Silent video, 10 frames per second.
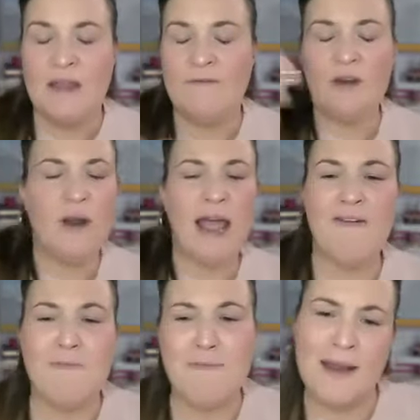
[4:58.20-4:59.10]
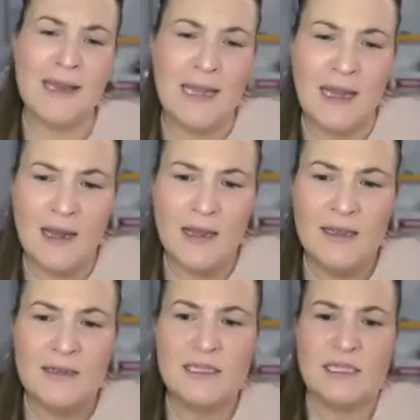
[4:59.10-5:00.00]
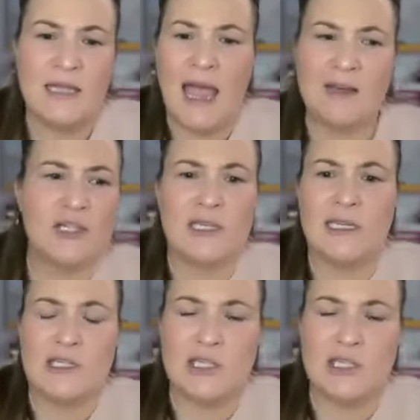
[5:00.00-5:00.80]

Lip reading: if they don't have money to actually